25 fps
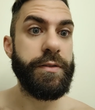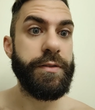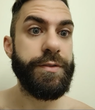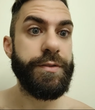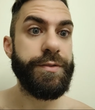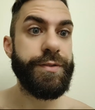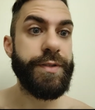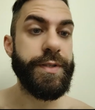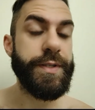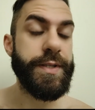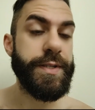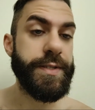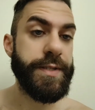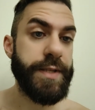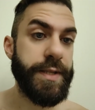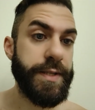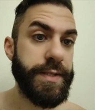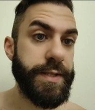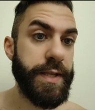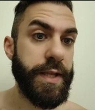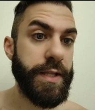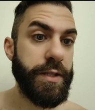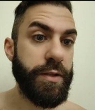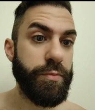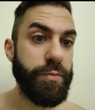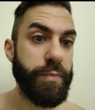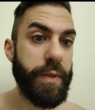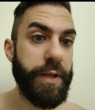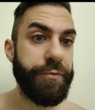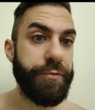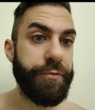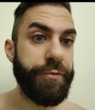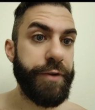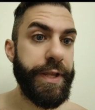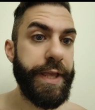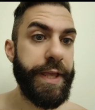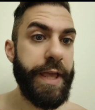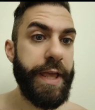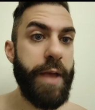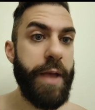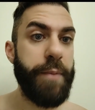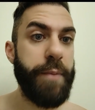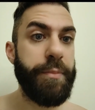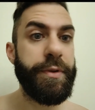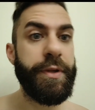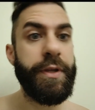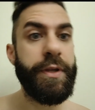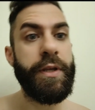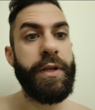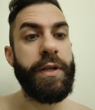just as I said on my recap,
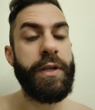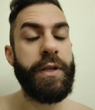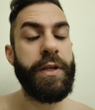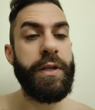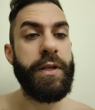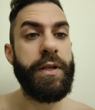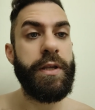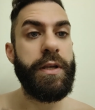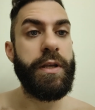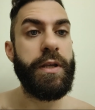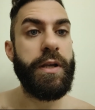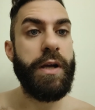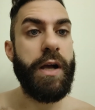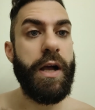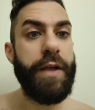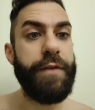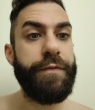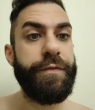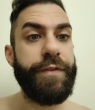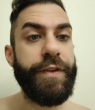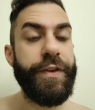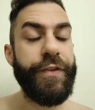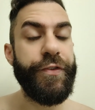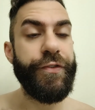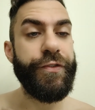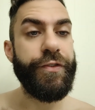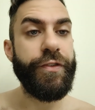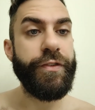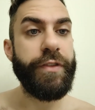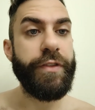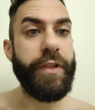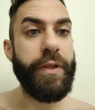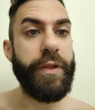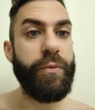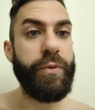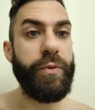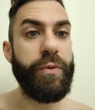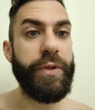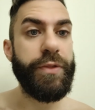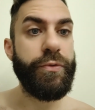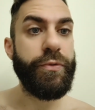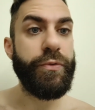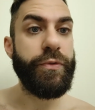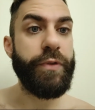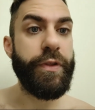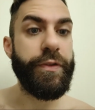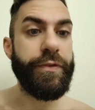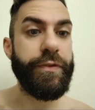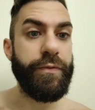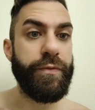I finished the day with
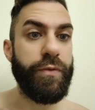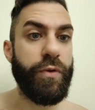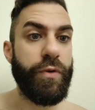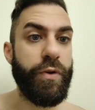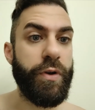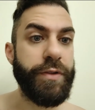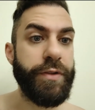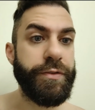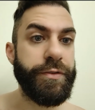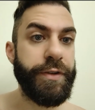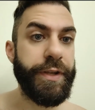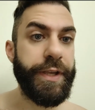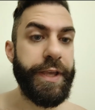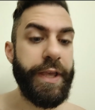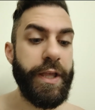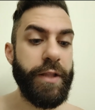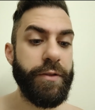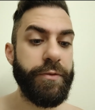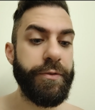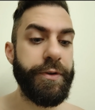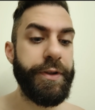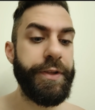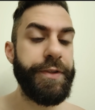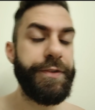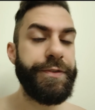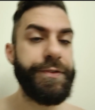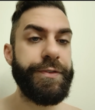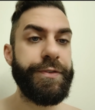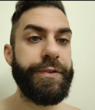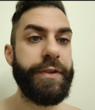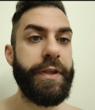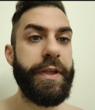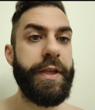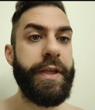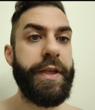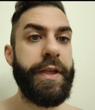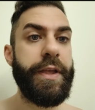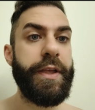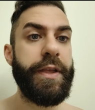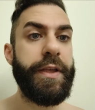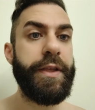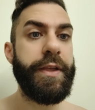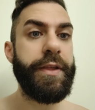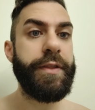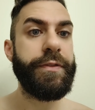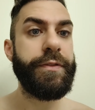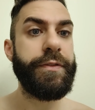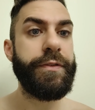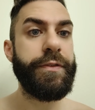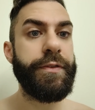2,400 calories,
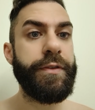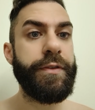and